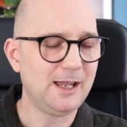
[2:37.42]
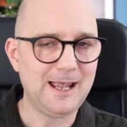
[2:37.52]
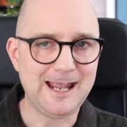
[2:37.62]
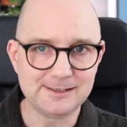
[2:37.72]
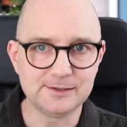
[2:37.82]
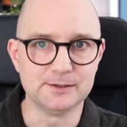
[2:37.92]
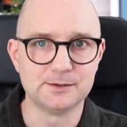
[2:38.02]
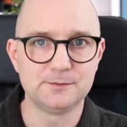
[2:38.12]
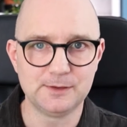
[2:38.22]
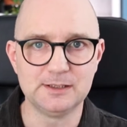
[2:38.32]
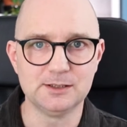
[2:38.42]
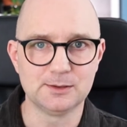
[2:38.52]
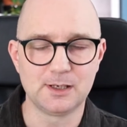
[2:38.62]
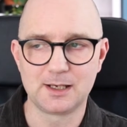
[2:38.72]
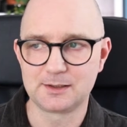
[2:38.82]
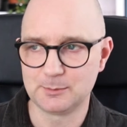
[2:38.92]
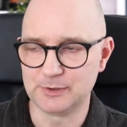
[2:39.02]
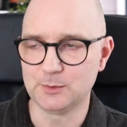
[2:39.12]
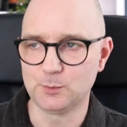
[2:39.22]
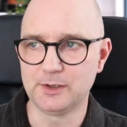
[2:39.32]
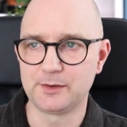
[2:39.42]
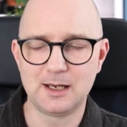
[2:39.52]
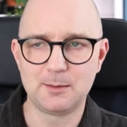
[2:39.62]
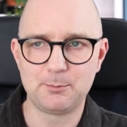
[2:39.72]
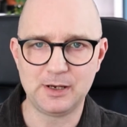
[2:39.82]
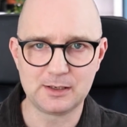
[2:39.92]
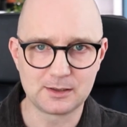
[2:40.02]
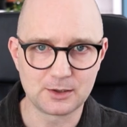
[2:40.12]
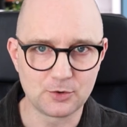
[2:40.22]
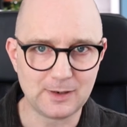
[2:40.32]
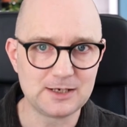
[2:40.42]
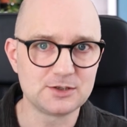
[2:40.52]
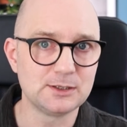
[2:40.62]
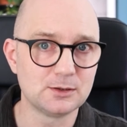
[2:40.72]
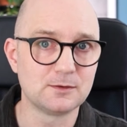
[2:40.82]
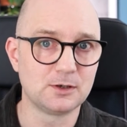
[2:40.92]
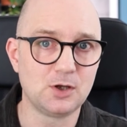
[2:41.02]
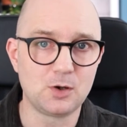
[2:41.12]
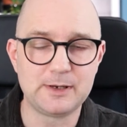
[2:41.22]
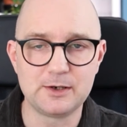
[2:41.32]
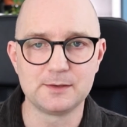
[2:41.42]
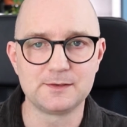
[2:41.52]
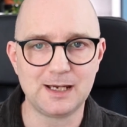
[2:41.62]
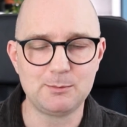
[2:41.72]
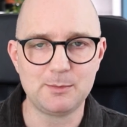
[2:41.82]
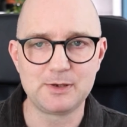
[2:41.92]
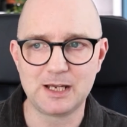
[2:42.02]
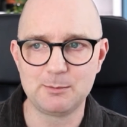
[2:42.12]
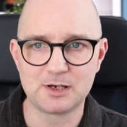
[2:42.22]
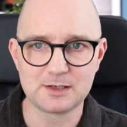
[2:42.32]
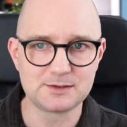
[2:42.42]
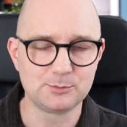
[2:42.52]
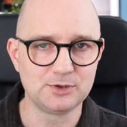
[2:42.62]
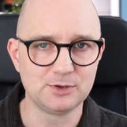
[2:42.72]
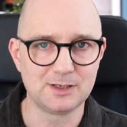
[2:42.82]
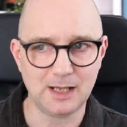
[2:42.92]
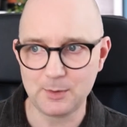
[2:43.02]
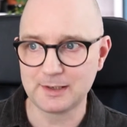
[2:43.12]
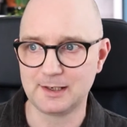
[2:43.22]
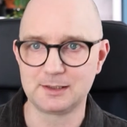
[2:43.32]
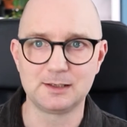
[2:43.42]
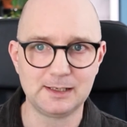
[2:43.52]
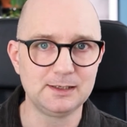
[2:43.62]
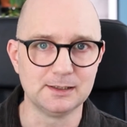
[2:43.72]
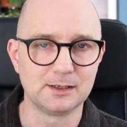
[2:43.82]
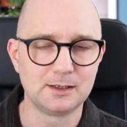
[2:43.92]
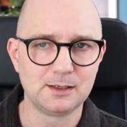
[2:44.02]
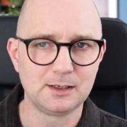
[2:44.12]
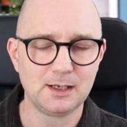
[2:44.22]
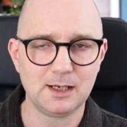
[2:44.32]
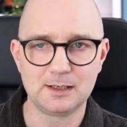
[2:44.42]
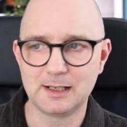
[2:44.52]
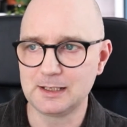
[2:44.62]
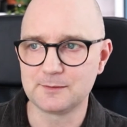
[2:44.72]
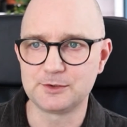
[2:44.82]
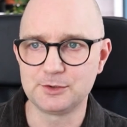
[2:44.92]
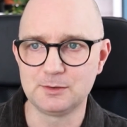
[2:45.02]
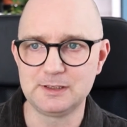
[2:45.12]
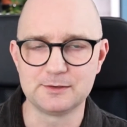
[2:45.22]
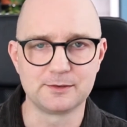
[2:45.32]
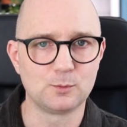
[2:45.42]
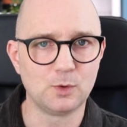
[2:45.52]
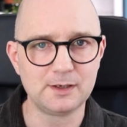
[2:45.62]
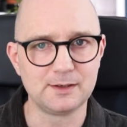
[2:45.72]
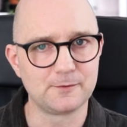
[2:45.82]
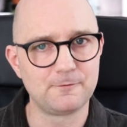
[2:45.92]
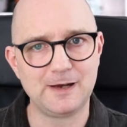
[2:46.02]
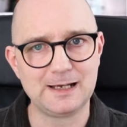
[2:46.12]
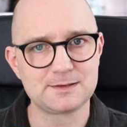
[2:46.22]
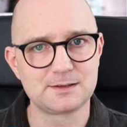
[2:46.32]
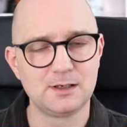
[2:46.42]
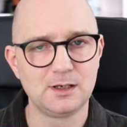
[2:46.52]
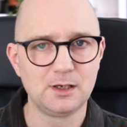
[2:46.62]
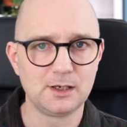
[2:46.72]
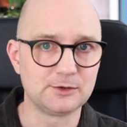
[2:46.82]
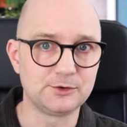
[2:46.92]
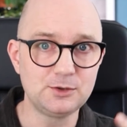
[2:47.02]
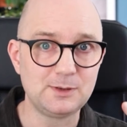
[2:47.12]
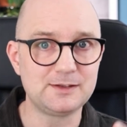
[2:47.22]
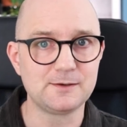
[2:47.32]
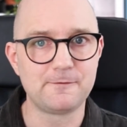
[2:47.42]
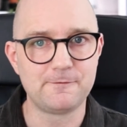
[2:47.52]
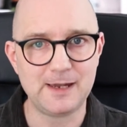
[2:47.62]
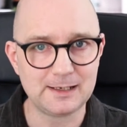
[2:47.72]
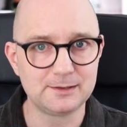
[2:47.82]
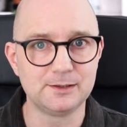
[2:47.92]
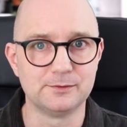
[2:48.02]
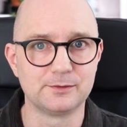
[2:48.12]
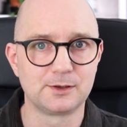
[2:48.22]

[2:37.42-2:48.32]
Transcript: hated video to begin with, but gradually over a long period of time, I became accustomed to it. Now I kind of like it. And I like it for two reasons. One, it's fast. And two, it's effective.